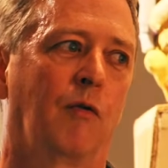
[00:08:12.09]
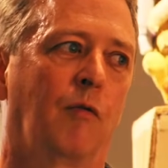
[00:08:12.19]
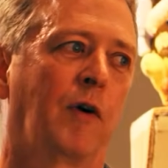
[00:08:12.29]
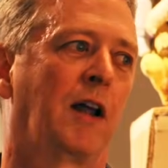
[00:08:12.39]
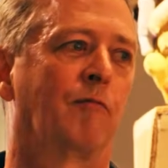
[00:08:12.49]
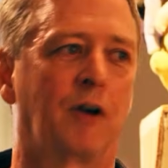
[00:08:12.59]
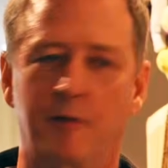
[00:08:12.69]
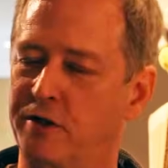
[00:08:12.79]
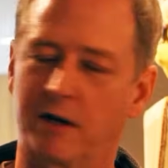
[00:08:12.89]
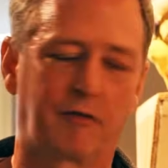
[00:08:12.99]
when I'm
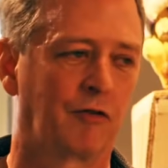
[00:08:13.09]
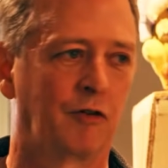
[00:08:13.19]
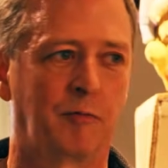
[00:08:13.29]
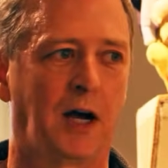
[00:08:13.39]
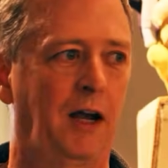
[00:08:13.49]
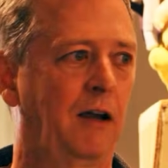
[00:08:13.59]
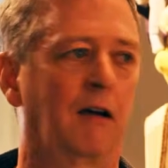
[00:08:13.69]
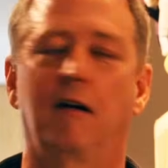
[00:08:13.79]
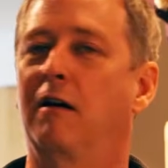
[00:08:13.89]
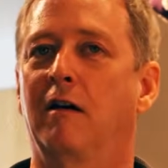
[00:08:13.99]
rummaging through my
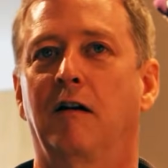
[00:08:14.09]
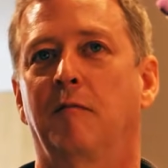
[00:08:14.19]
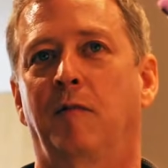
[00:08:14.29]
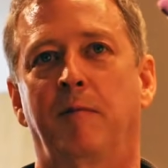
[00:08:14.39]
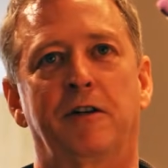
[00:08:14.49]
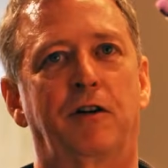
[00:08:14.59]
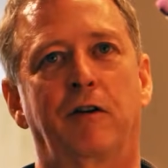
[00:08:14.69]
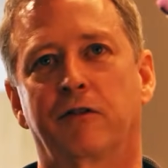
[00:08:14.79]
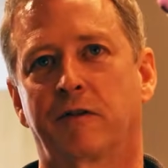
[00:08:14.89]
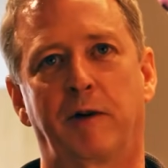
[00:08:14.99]

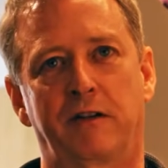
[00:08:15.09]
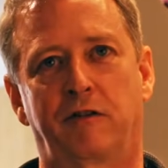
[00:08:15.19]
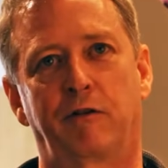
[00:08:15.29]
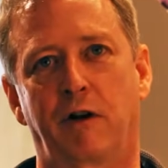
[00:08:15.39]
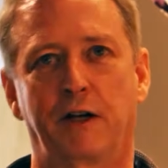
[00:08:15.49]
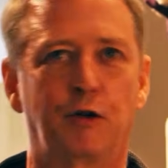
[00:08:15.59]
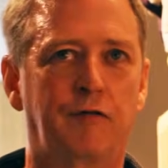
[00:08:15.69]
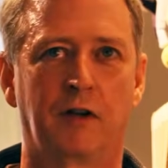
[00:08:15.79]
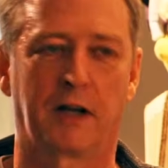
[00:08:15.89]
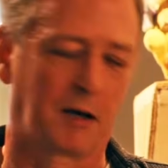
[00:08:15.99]
materials in my studio, I do
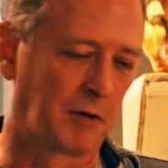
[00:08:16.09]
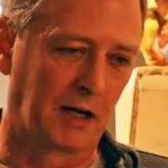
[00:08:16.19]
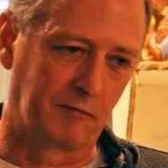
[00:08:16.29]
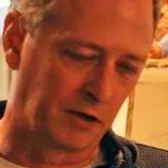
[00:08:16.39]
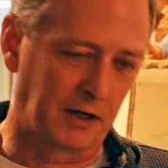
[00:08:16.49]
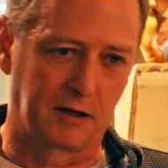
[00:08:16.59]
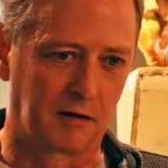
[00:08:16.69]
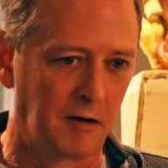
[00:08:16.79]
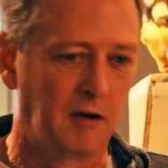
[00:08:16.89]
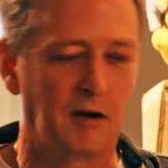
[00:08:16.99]
feel like I'm kind of
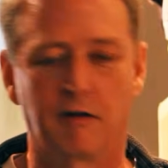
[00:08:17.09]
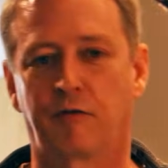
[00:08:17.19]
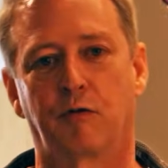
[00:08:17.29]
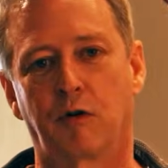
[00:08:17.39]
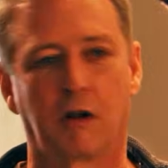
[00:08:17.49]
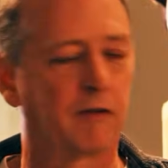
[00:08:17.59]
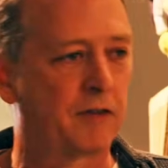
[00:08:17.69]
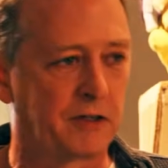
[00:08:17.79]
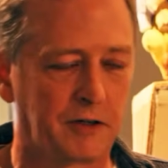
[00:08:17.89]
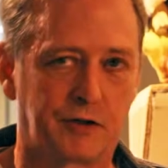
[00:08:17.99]
looking through all of
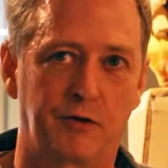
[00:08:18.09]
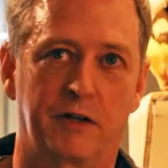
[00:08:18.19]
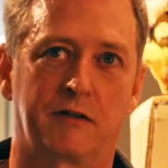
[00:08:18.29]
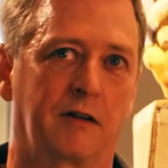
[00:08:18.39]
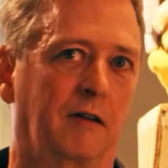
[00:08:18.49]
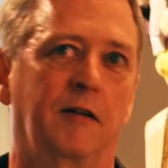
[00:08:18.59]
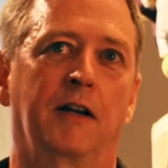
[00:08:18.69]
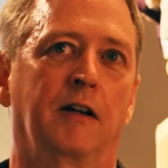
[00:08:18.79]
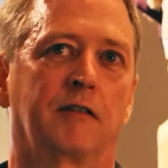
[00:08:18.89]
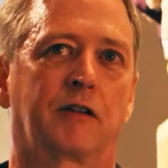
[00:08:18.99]
these histories, and
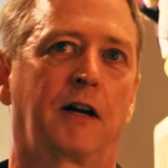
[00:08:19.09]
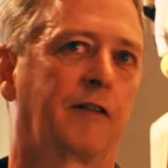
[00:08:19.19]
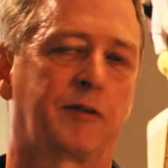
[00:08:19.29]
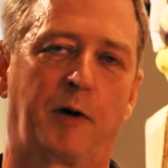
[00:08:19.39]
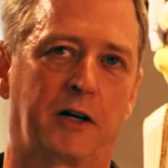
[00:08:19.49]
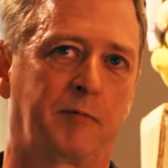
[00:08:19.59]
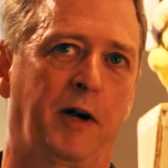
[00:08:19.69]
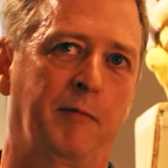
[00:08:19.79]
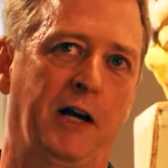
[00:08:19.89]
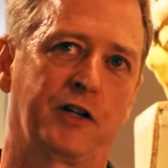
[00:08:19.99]
it kind of sparks
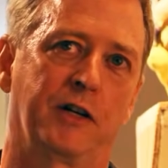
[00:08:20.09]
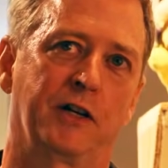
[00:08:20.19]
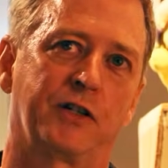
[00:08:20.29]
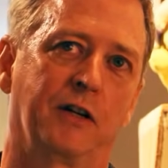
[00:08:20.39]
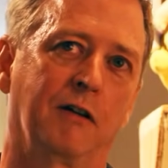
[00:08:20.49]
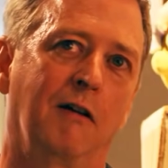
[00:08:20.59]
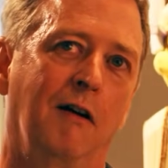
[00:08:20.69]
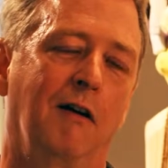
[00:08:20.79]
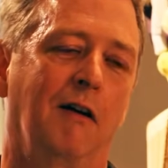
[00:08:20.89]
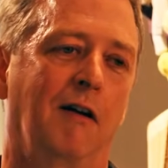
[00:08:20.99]
my imagination,
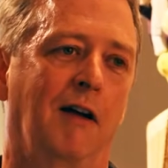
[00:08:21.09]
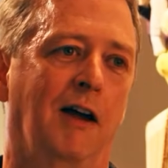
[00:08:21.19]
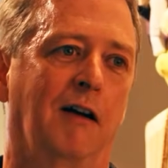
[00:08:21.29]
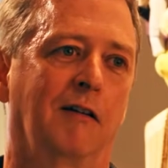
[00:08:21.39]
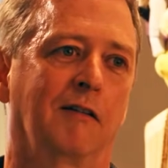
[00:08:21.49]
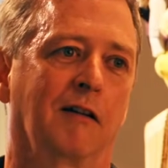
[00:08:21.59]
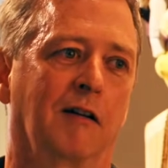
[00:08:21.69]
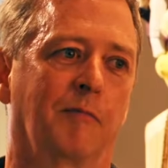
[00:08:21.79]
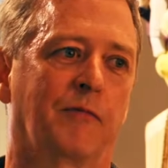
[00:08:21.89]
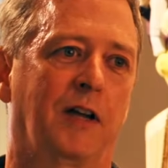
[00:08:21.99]
and
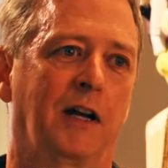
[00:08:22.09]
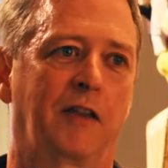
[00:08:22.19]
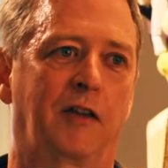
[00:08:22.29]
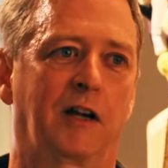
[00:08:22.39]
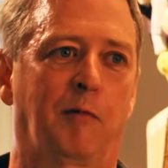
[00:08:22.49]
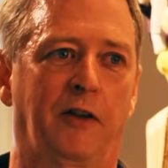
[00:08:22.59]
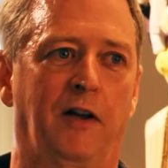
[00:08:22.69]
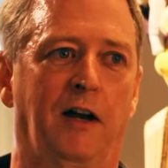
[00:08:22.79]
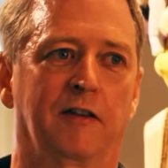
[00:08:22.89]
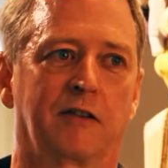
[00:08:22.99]
I think about
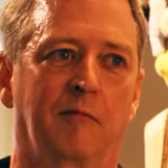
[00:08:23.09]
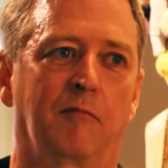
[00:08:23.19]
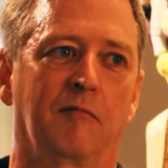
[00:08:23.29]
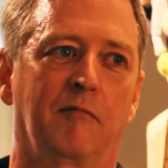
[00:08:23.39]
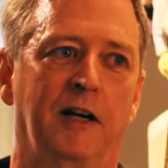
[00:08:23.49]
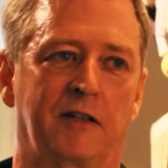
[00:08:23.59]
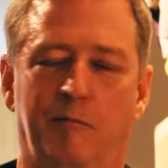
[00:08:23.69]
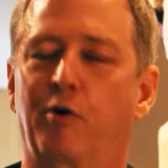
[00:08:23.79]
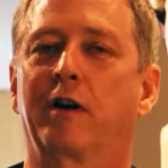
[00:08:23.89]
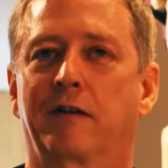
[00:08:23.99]
that as I'm
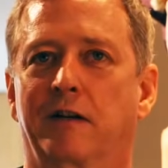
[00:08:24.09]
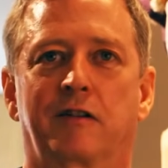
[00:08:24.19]
putting things